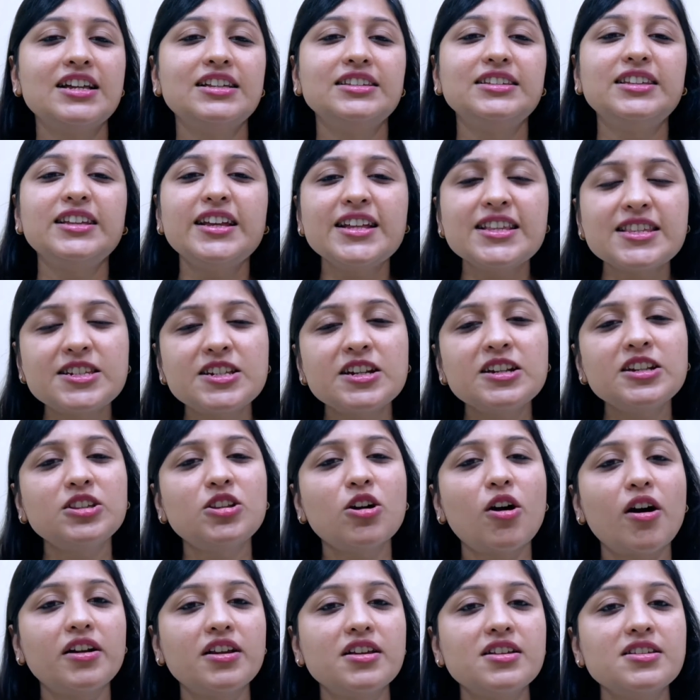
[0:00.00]
the instant
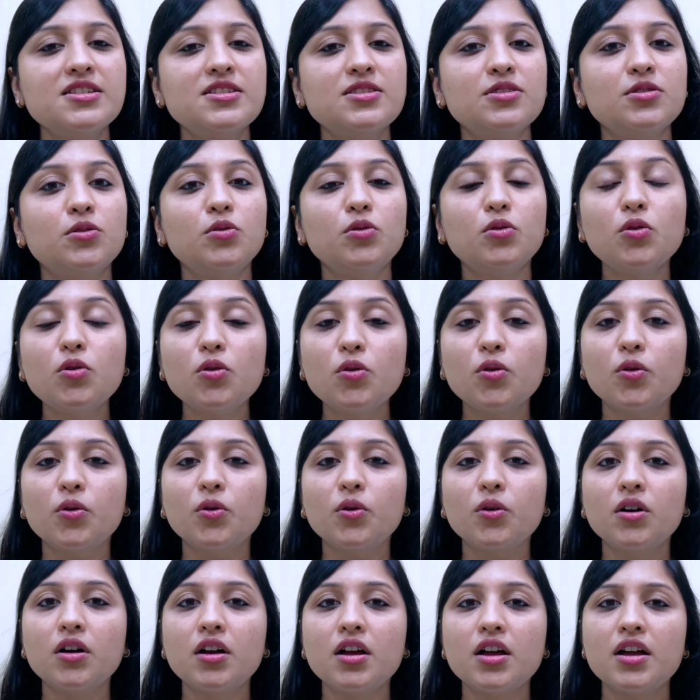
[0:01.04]
thought is, oh,
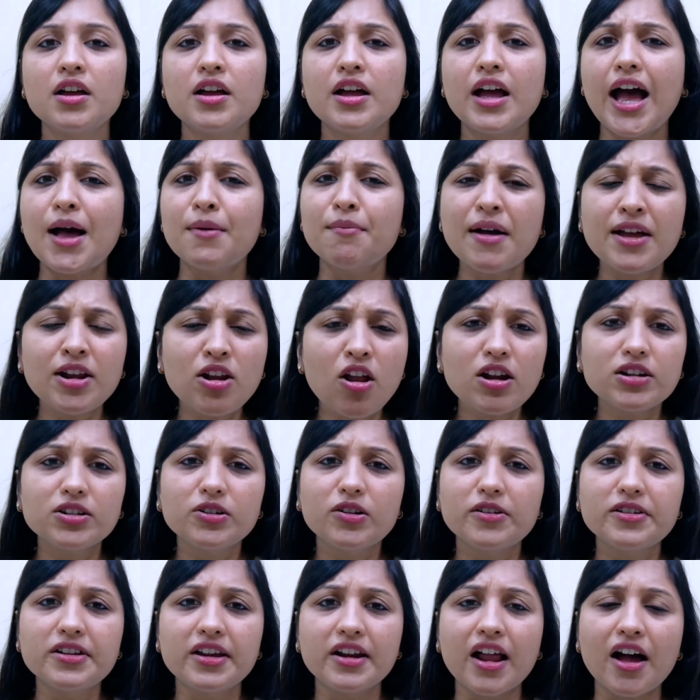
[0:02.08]
am I not
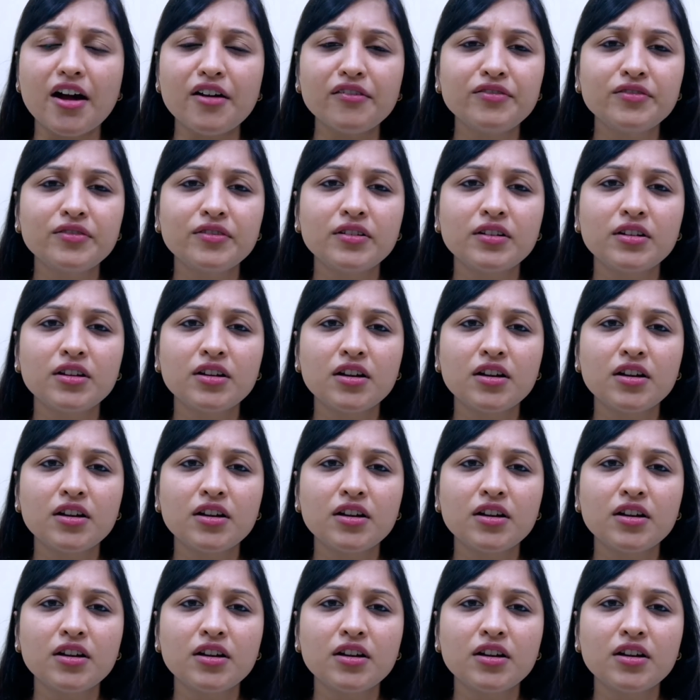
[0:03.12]
good enough?